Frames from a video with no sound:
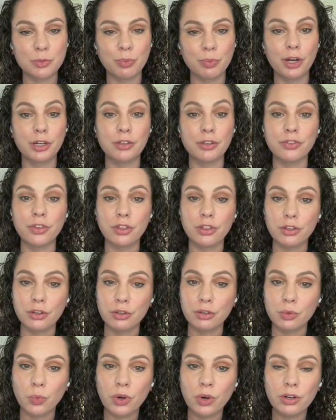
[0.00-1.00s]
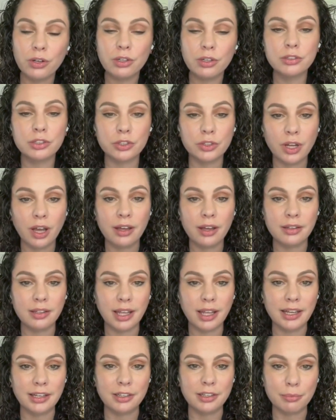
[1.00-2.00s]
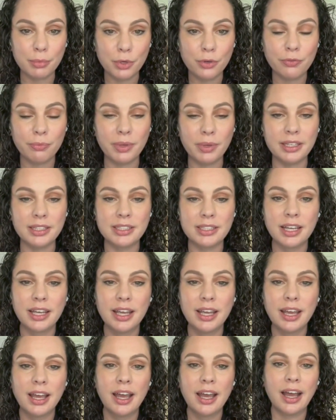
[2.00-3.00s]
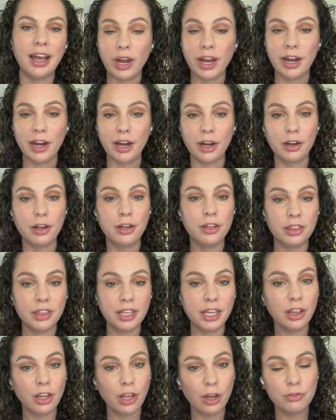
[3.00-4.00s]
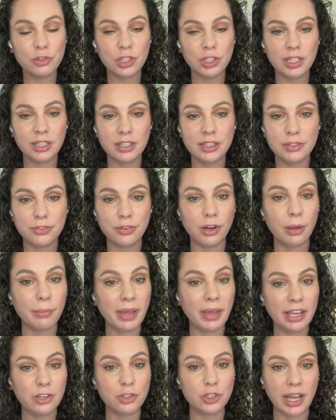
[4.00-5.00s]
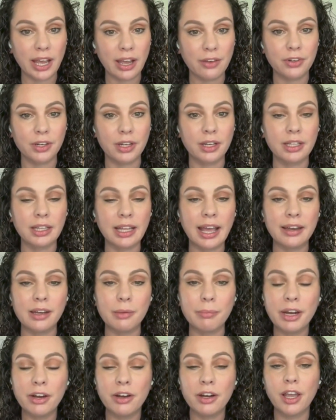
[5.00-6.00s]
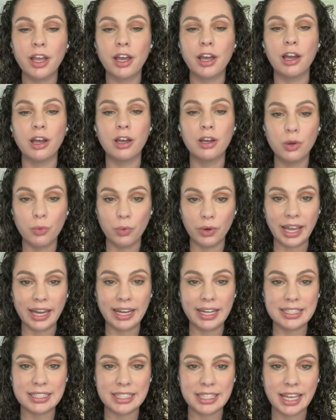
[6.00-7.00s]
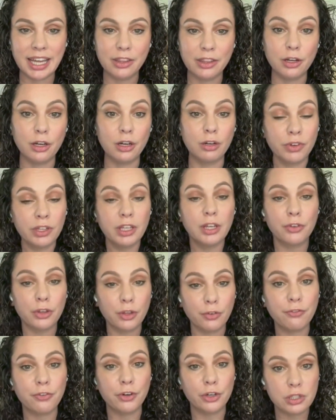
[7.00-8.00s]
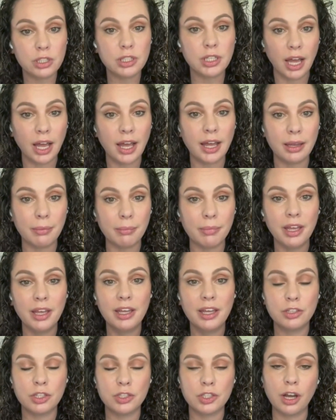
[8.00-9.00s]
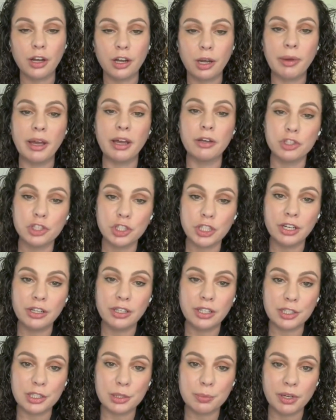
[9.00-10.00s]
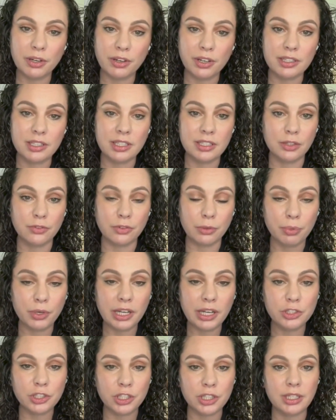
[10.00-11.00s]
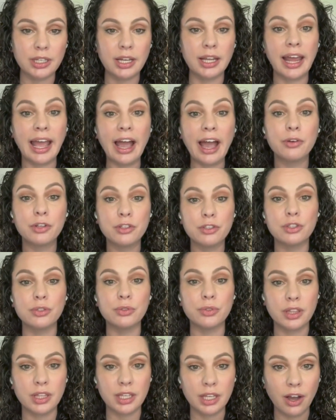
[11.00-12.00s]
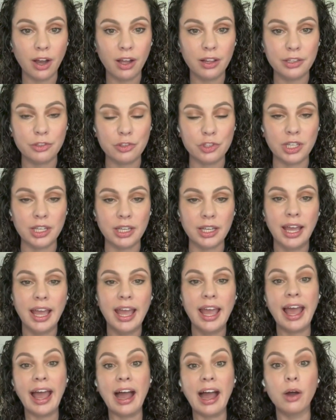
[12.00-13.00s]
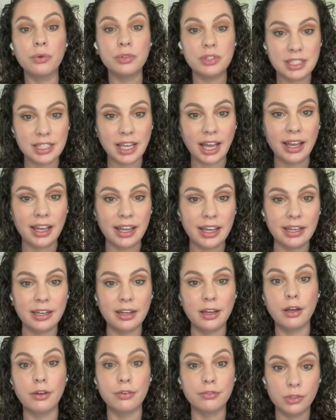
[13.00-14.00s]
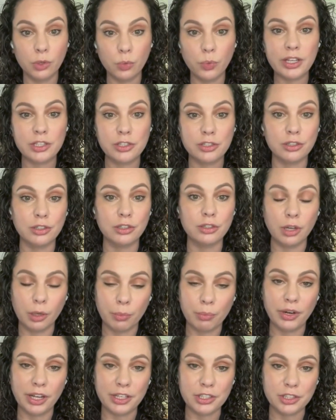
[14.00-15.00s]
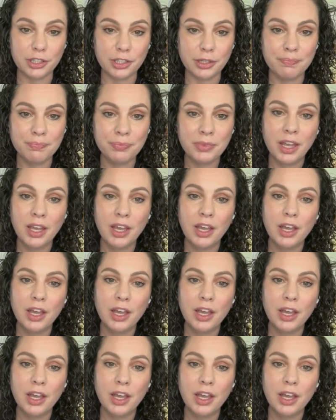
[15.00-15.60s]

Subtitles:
as part of the Third World or non-aligned movement, where theologians from Asia, Africa, Latin America were getting together really for the first time to talk about shared experiences of oppression and how to do theology outside of the Western oppressor.